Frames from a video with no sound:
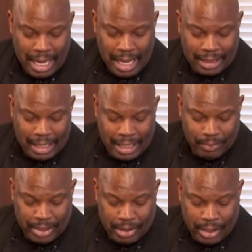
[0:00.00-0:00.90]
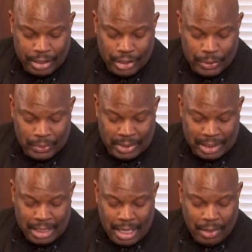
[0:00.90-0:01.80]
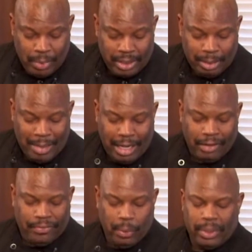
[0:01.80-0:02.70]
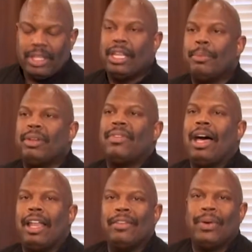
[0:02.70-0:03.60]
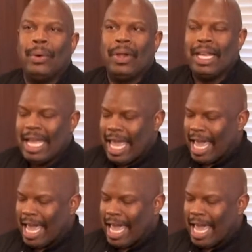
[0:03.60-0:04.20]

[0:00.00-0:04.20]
and then we're going to use it with about a 1/4 cup of olive oil